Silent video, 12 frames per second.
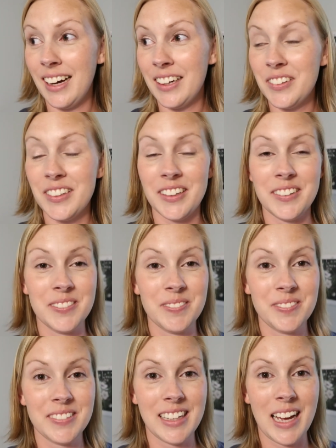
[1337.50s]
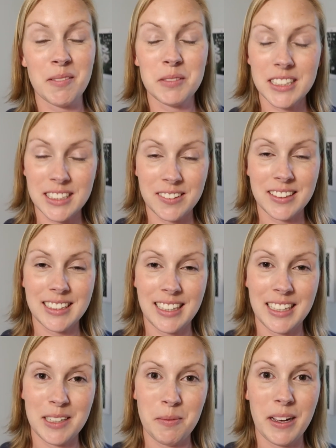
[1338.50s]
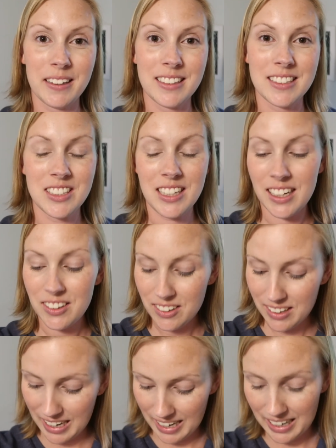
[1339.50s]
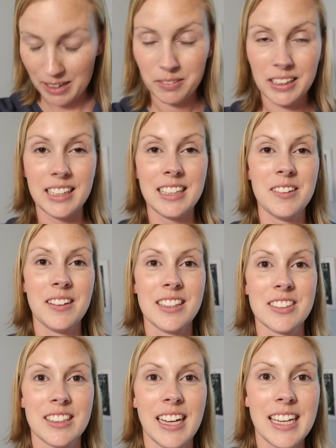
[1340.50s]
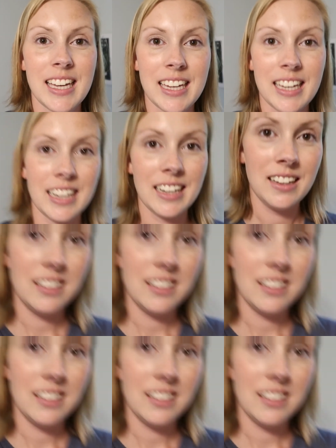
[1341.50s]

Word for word: I don't know. I'm just so excited about this channel, and I'm glad that you guys are liking it.